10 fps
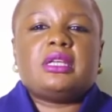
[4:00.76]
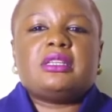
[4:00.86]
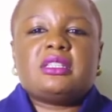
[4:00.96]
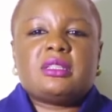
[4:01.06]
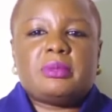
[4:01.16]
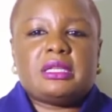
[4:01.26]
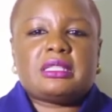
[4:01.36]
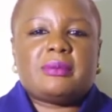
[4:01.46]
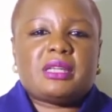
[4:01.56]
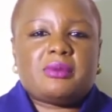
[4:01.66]
in discipline,
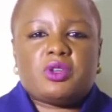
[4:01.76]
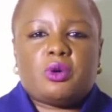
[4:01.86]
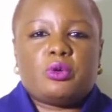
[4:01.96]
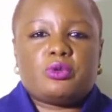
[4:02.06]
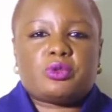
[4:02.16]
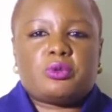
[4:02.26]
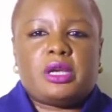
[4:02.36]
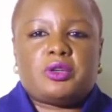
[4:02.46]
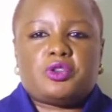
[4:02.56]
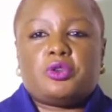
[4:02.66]
sometimes you're called to
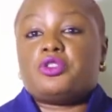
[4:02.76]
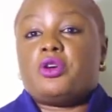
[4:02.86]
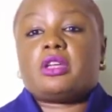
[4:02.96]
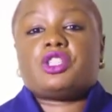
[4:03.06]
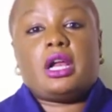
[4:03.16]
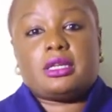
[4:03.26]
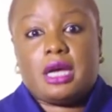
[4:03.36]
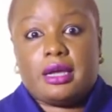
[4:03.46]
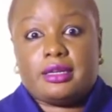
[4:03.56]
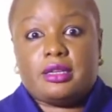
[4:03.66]
school and you're told your child
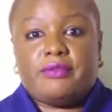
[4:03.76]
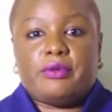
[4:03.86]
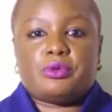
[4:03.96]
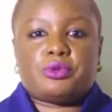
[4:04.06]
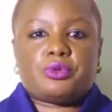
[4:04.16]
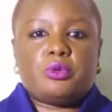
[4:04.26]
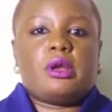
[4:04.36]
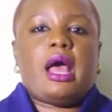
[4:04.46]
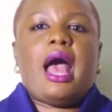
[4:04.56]
carried the phone to school